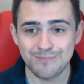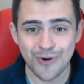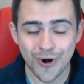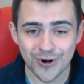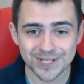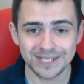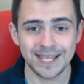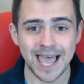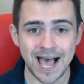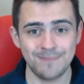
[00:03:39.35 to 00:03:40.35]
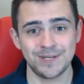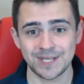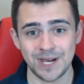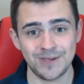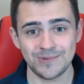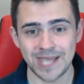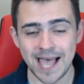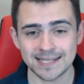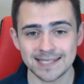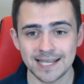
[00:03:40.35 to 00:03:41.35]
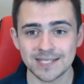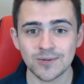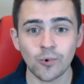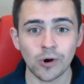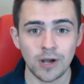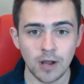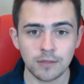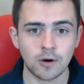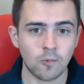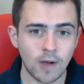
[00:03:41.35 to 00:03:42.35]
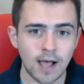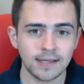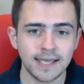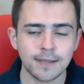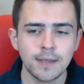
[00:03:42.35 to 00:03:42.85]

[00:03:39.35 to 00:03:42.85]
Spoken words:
personally, I'm just going to use Exodus or another wallet,